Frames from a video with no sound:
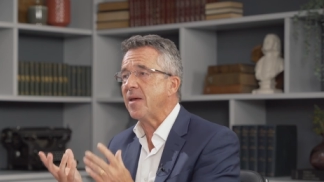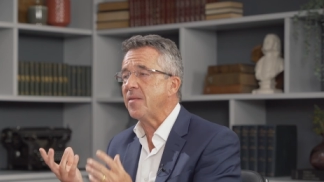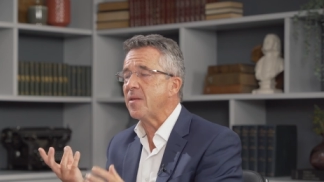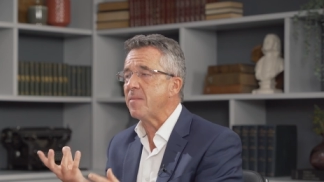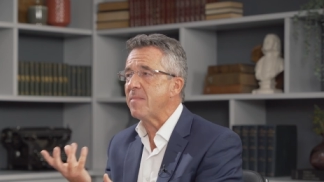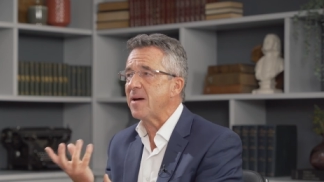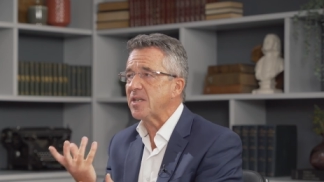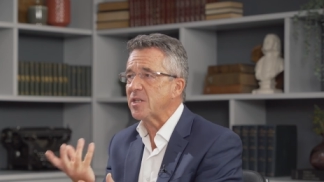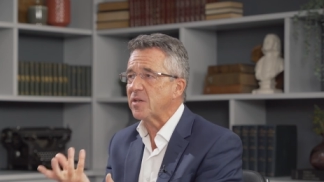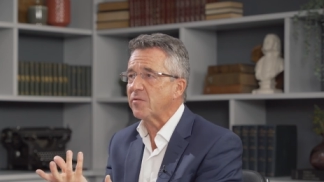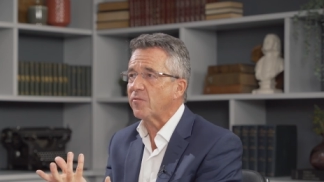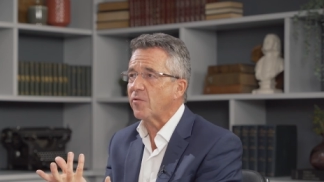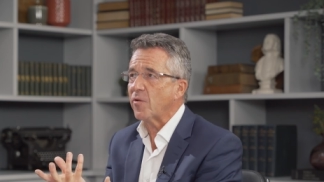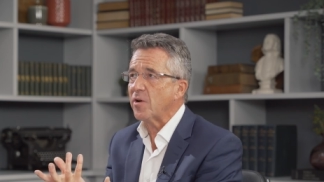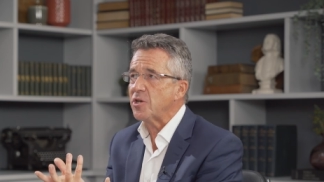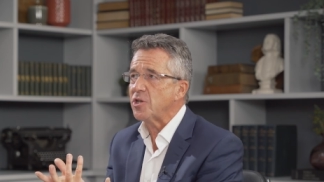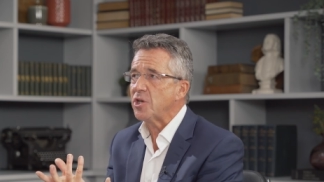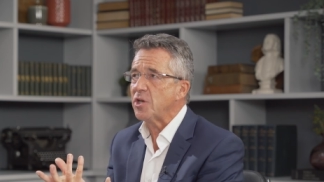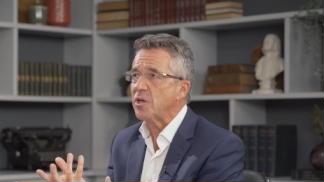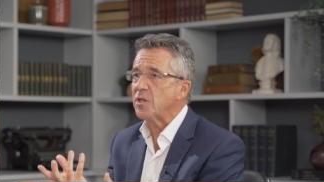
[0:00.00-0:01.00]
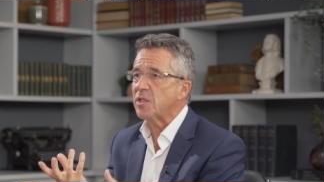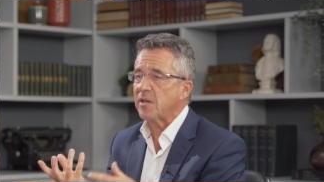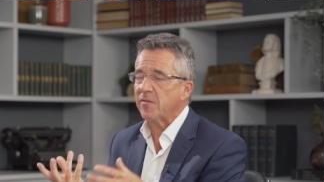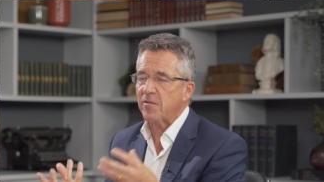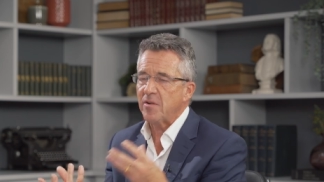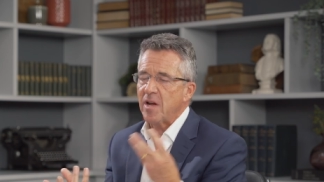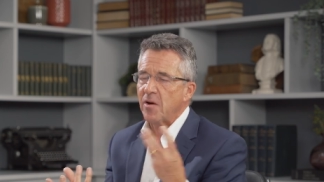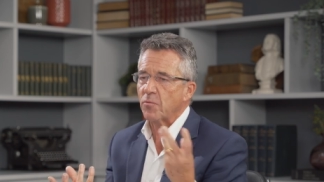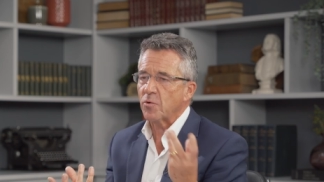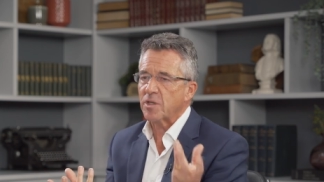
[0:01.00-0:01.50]
And the metaphor I'd use, if
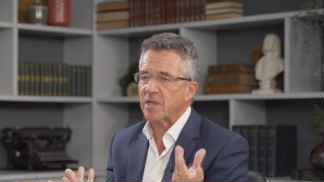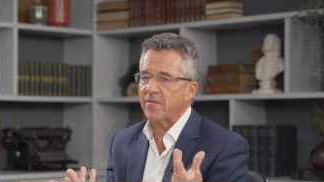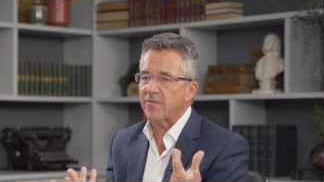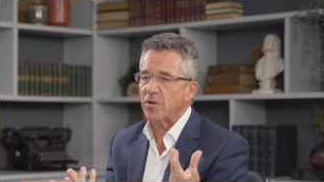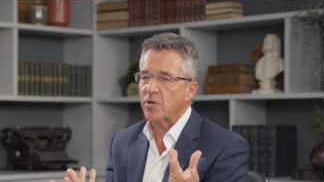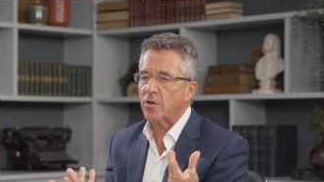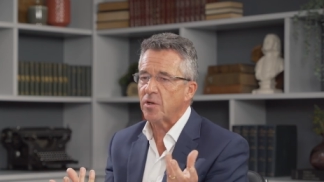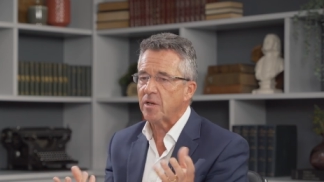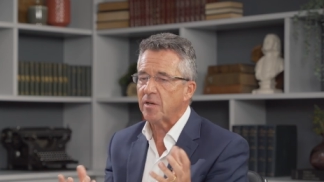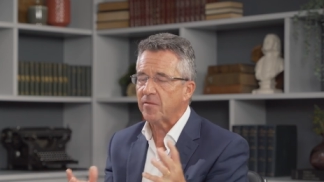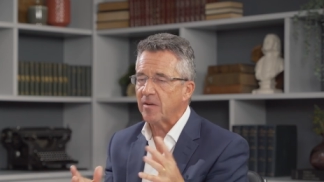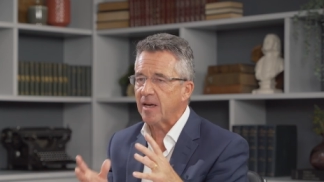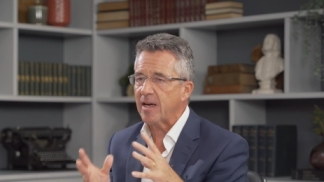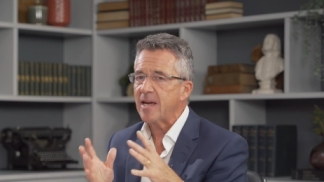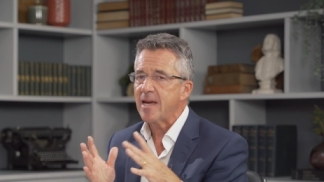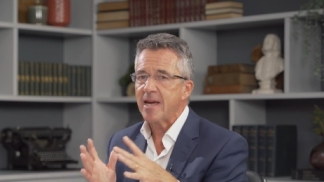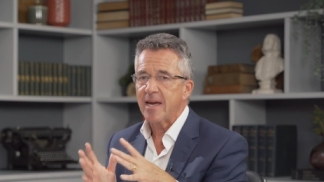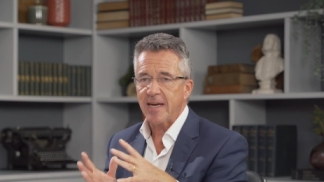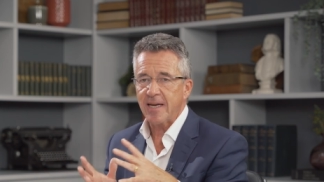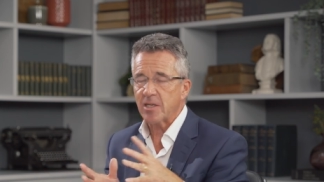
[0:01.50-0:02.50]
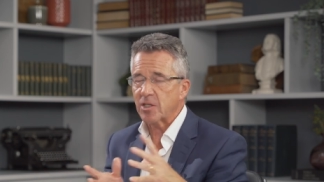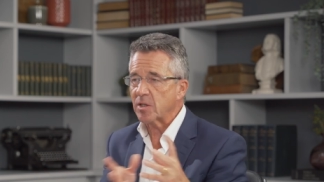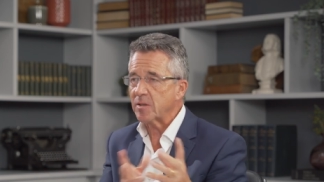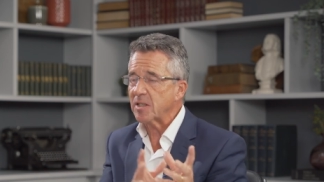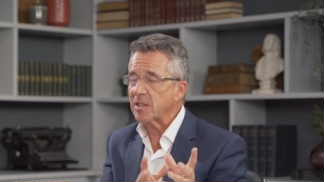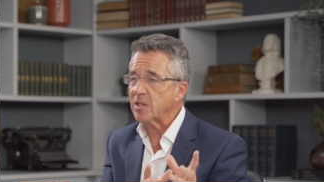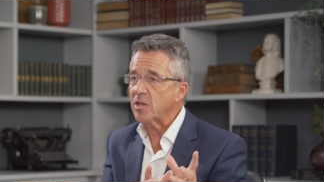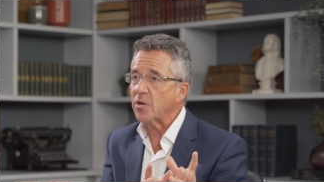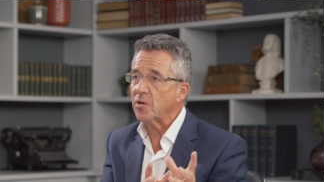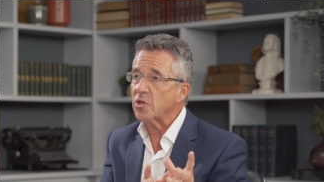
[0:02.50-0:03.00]
no one's ever heard of it, is
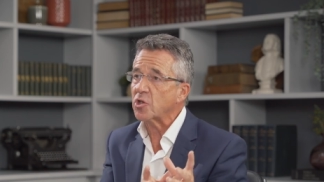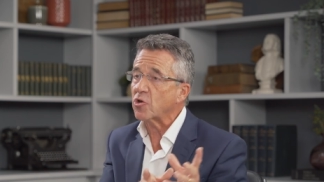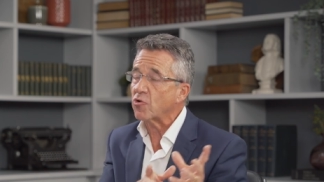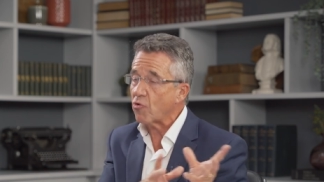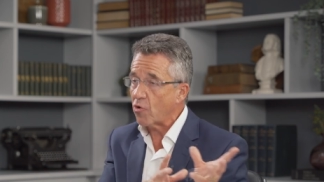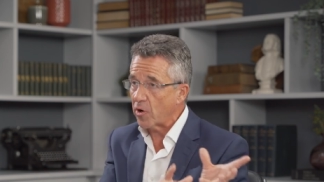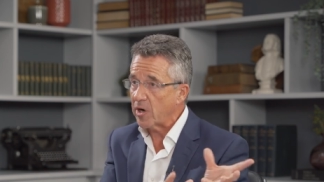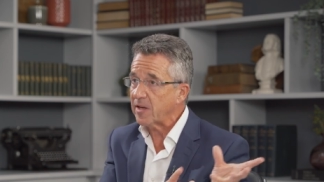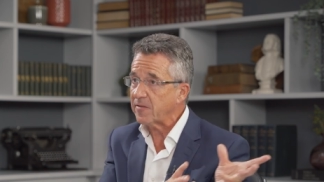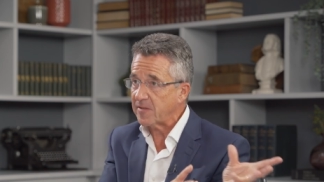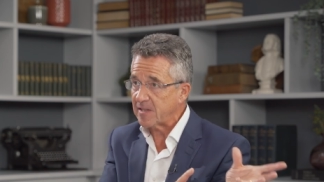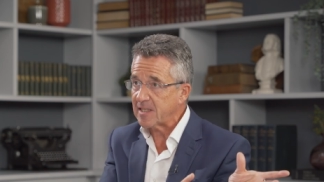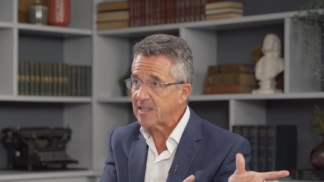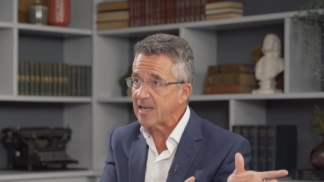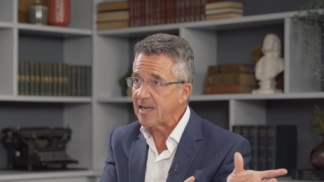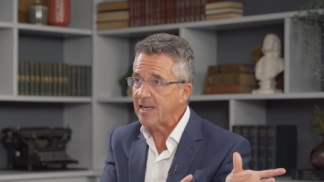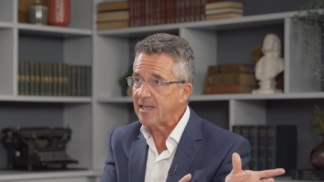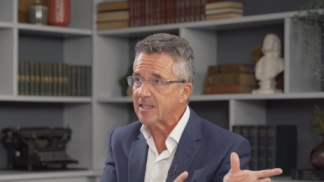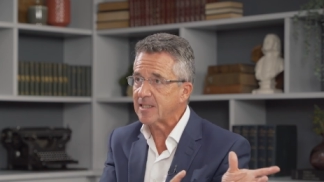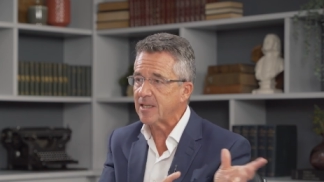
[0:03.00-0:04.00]
sometimes known as chronic fatigue